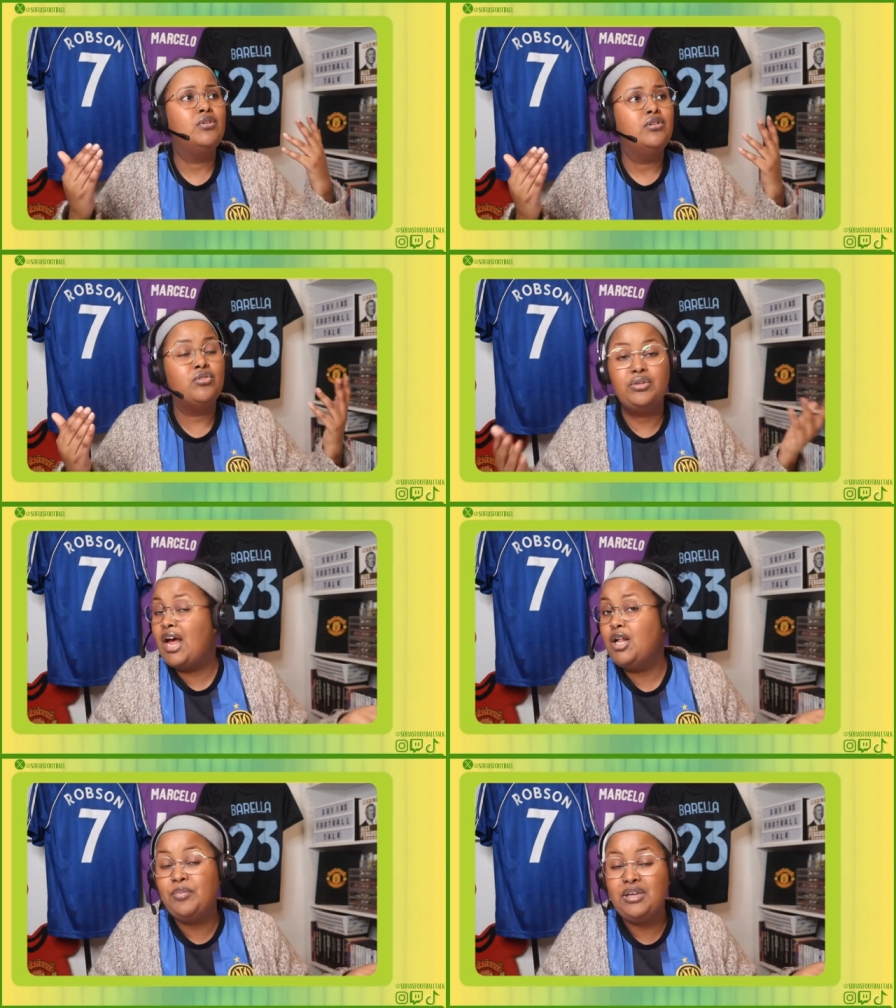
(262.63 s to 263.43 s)
So
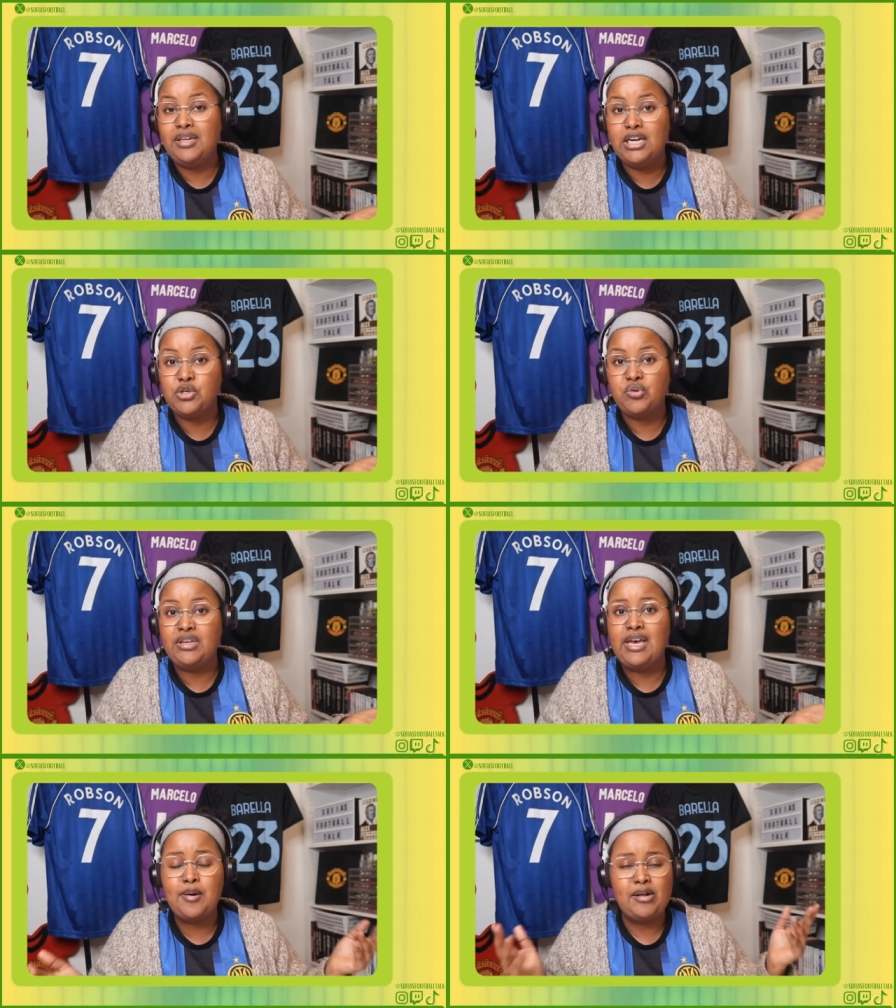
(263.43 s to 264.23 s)
that'll be an interesting
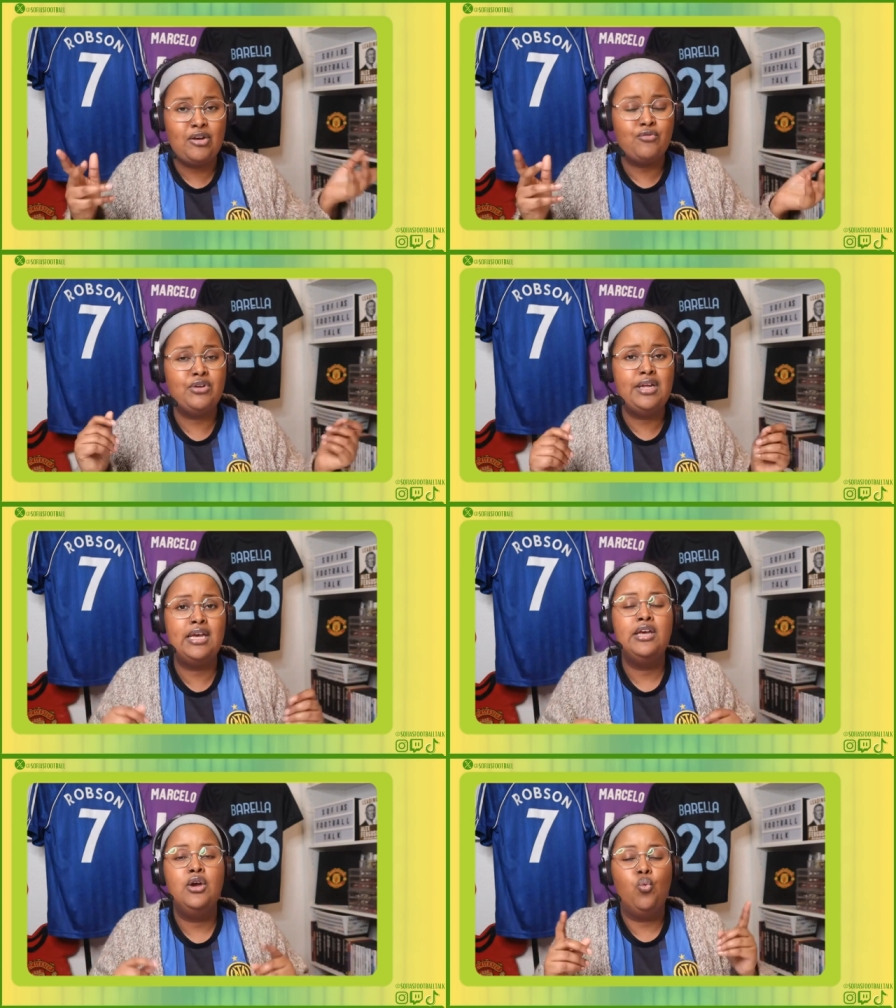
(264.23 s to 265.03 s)
game. I'll definitely
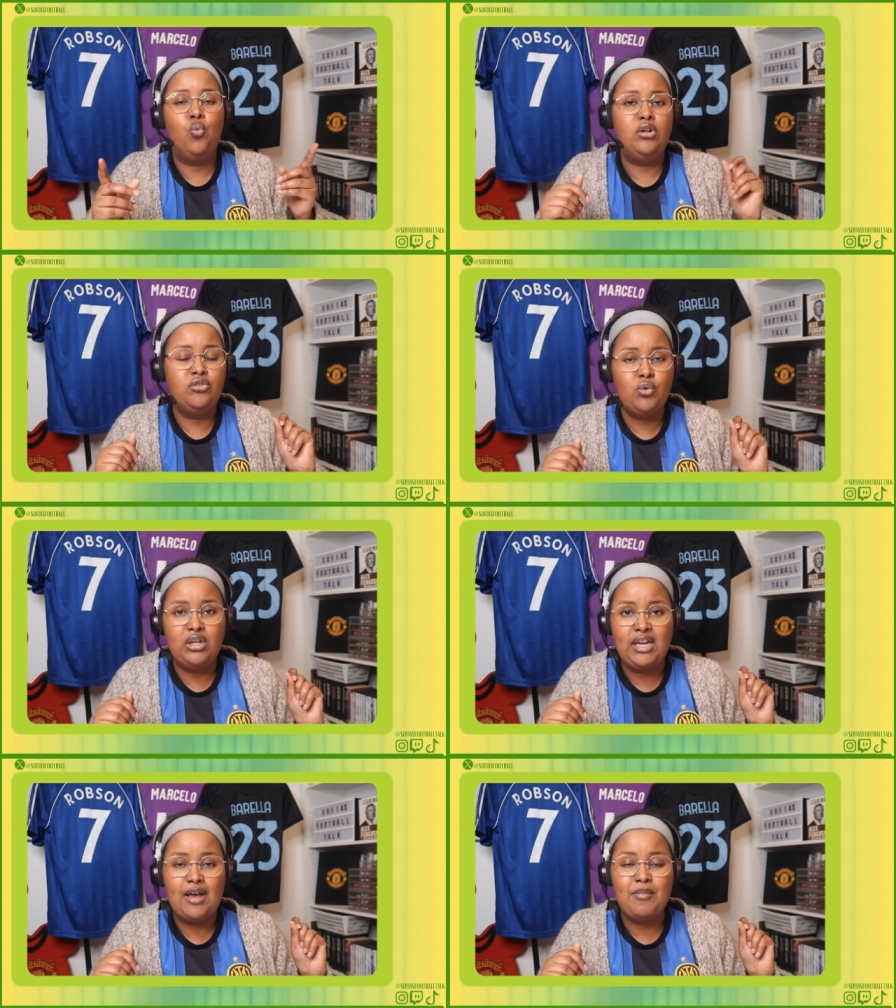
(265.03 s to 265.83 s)
will do a
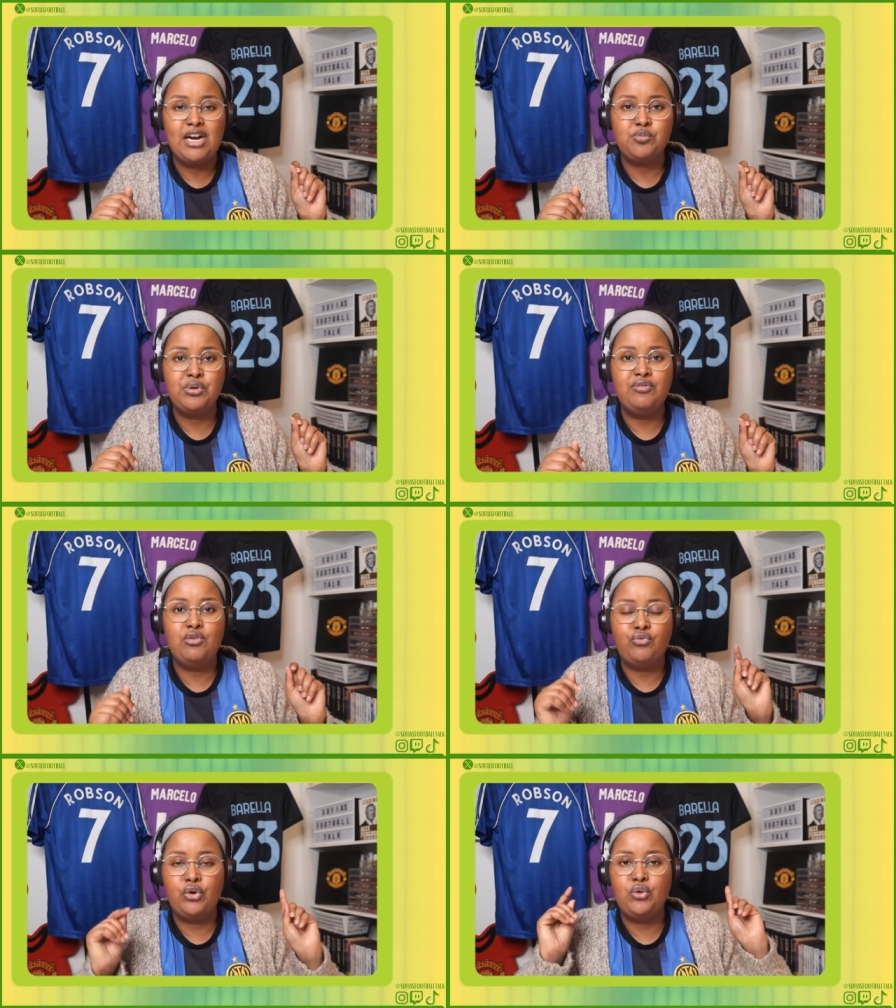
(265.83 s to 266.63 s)
live match preview
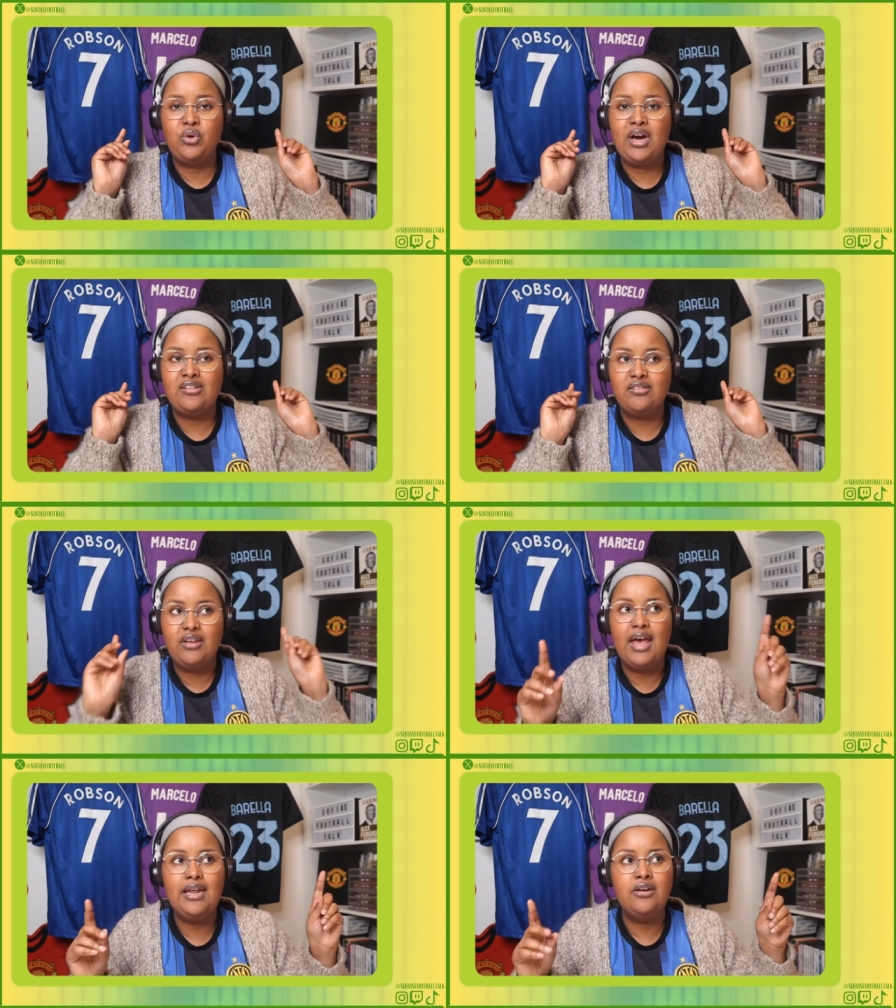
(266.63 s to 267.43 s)
for you guys
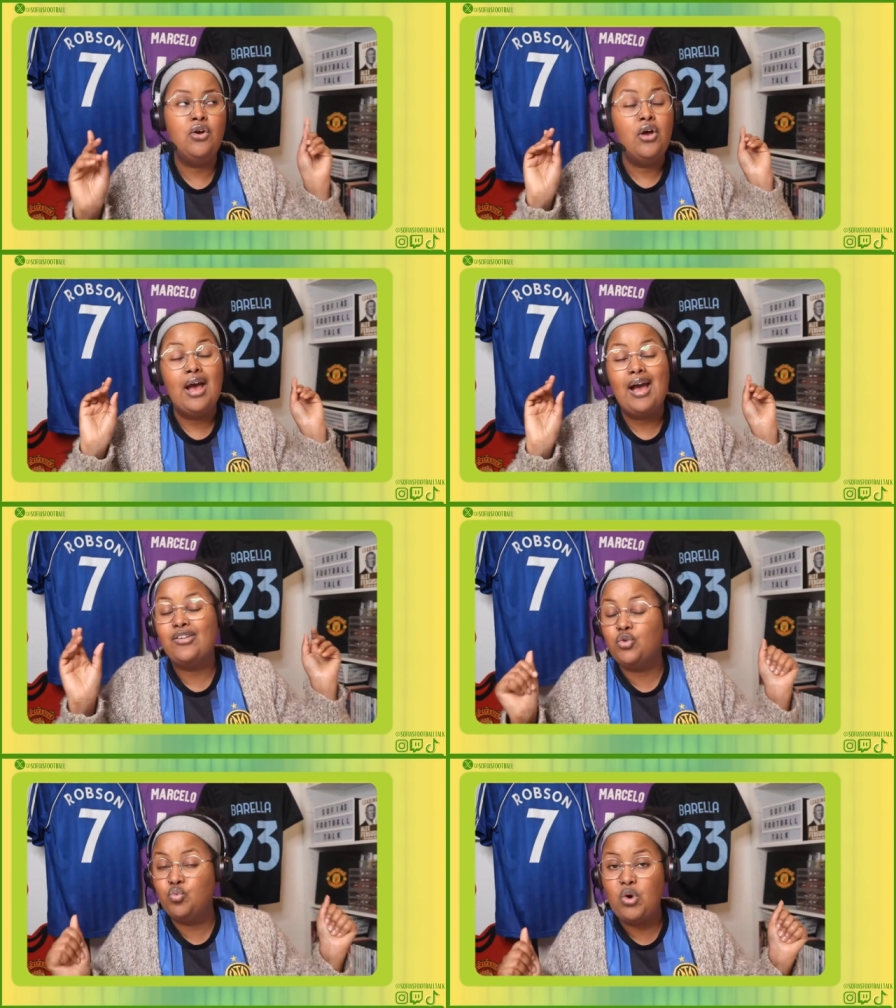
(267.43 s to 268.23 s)
then,
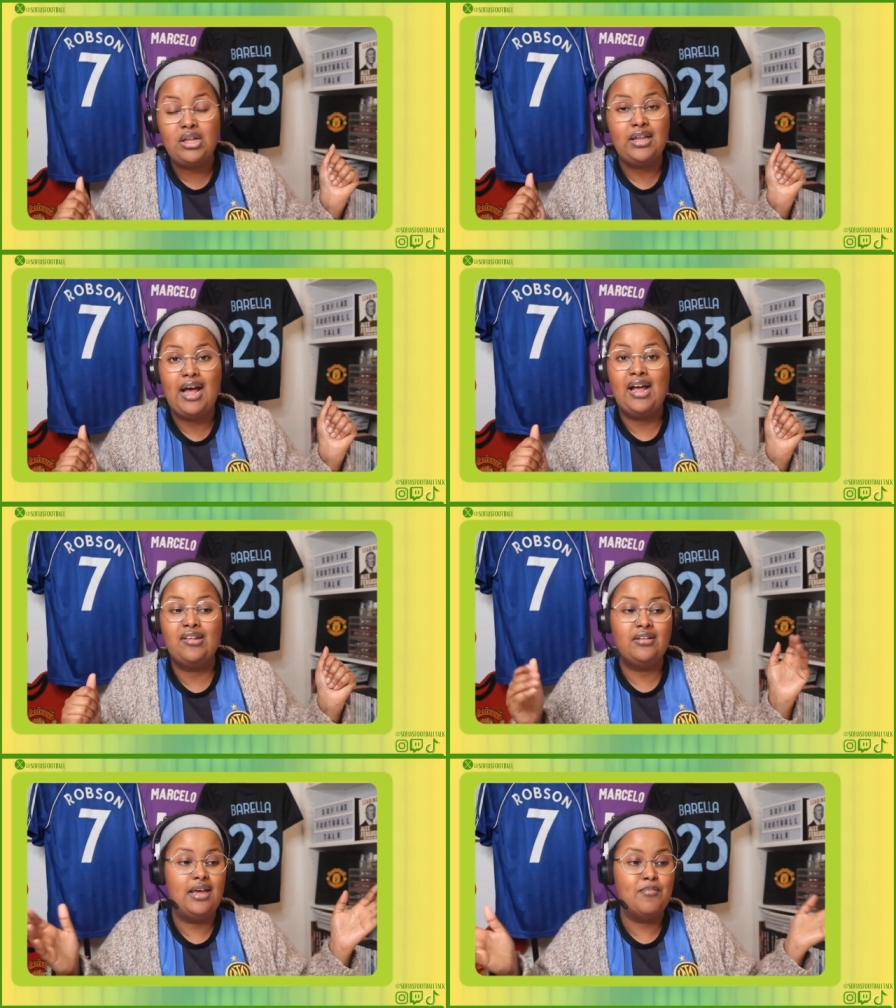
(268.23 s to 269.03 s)
as well as
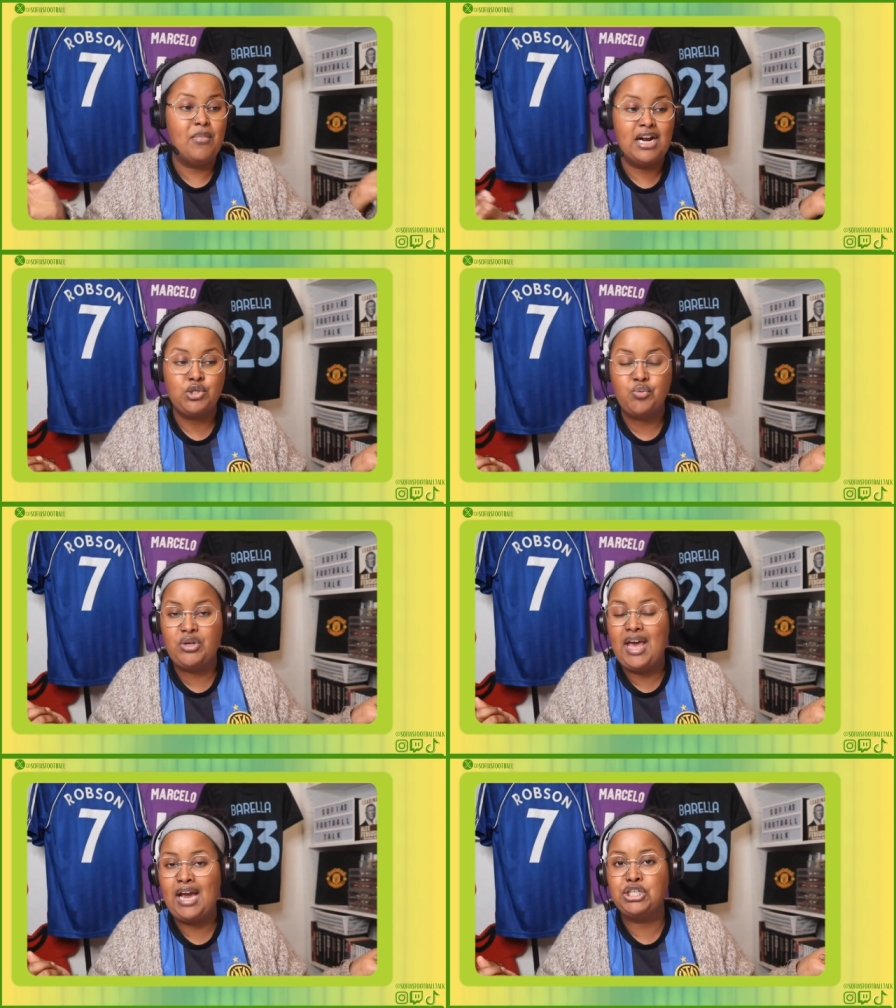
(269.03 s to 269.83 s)
a match
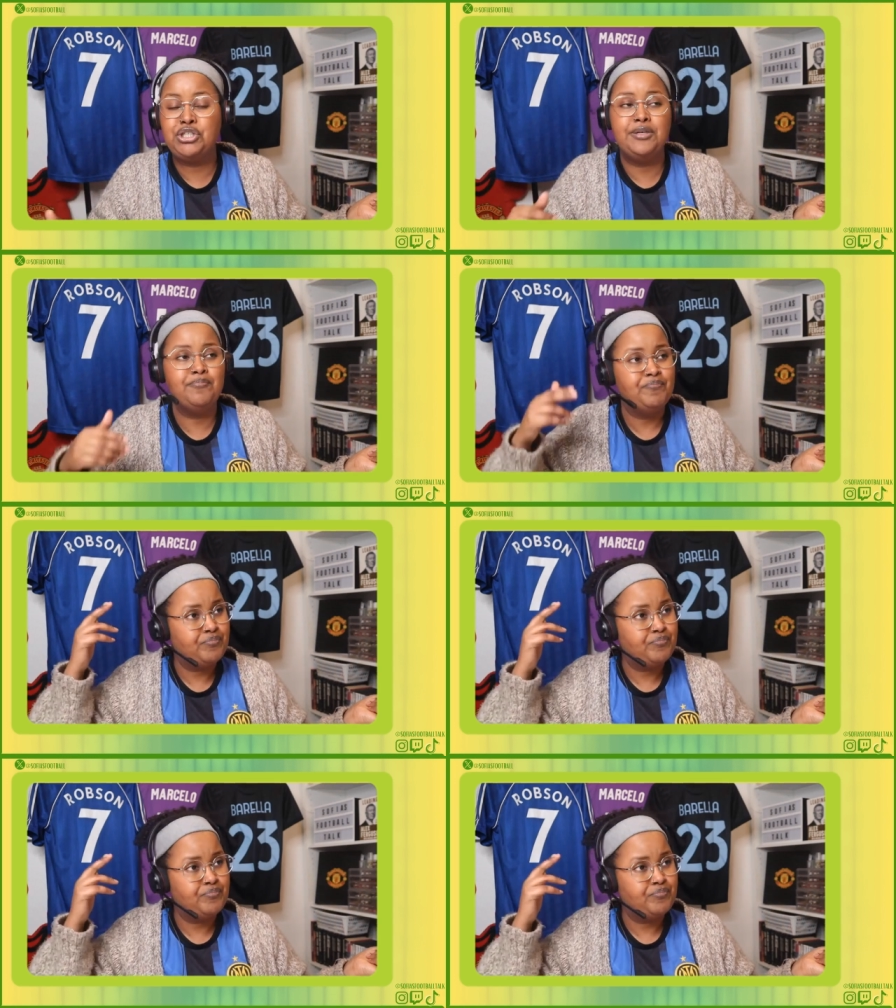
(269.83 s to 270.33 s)
reaction